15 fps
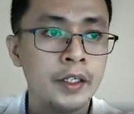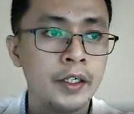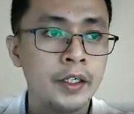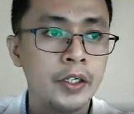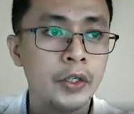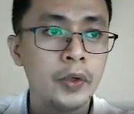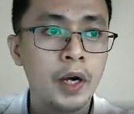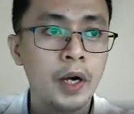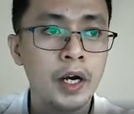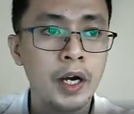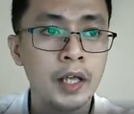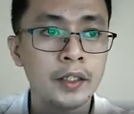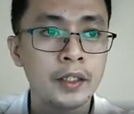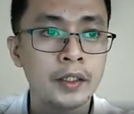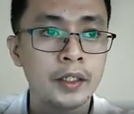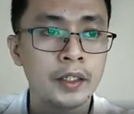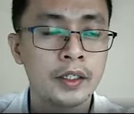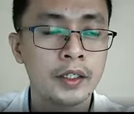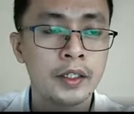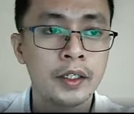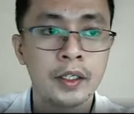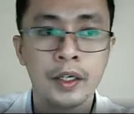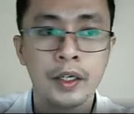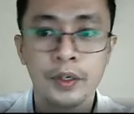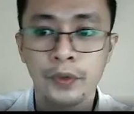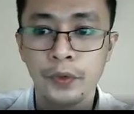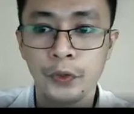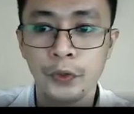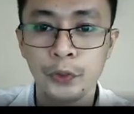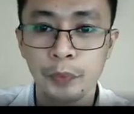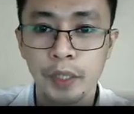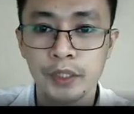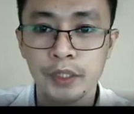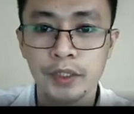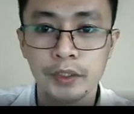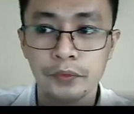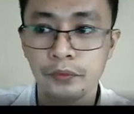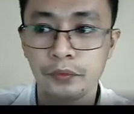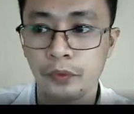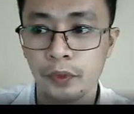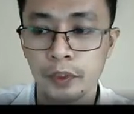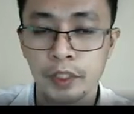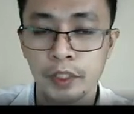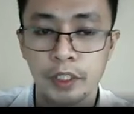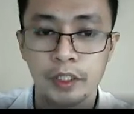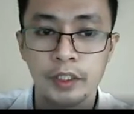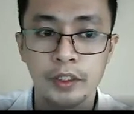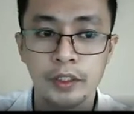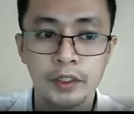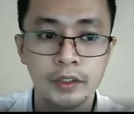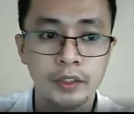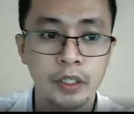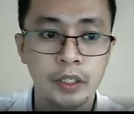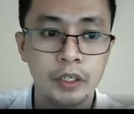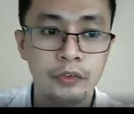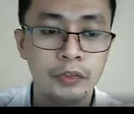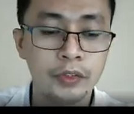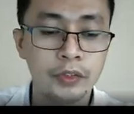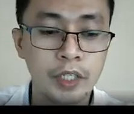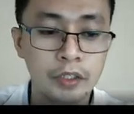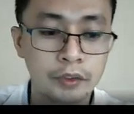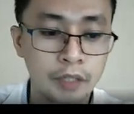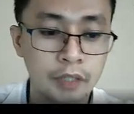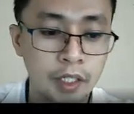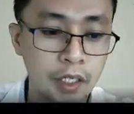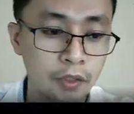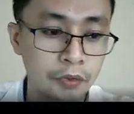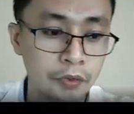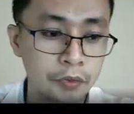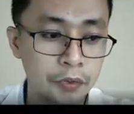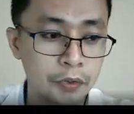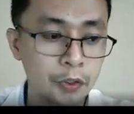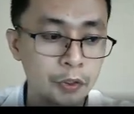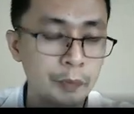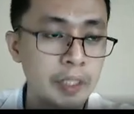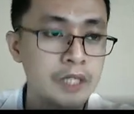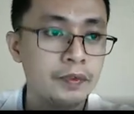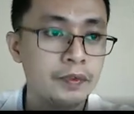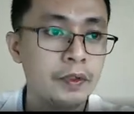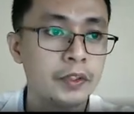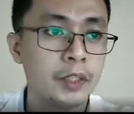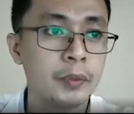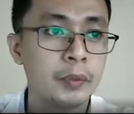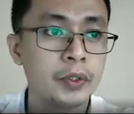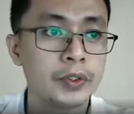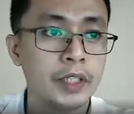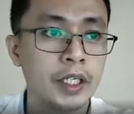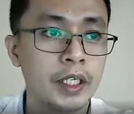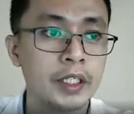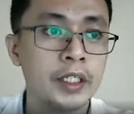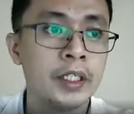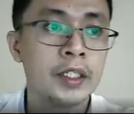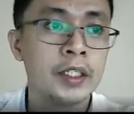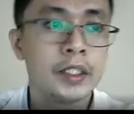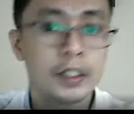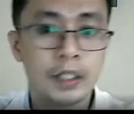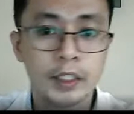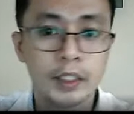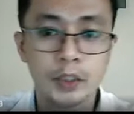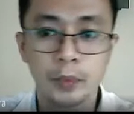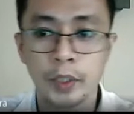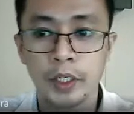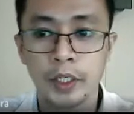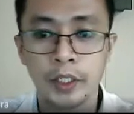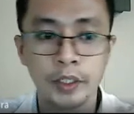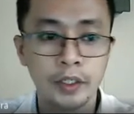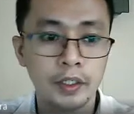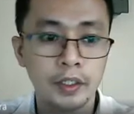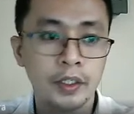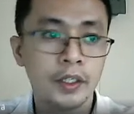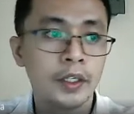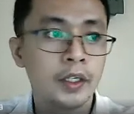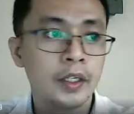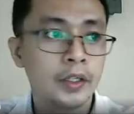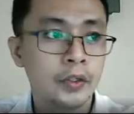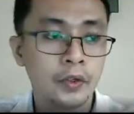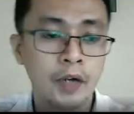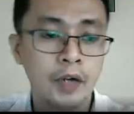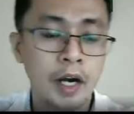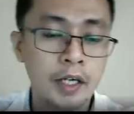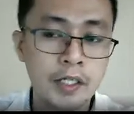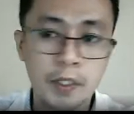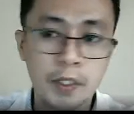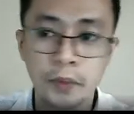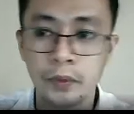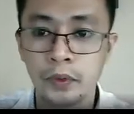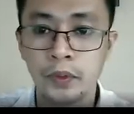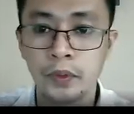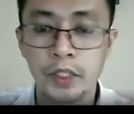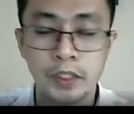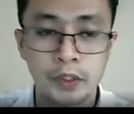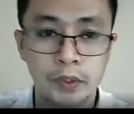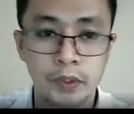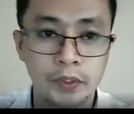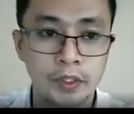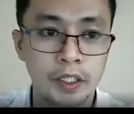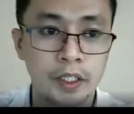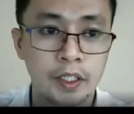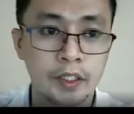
you are under documents folder. So if you try to take a look in your documents folder, I mean to say that's where your RStudio is using.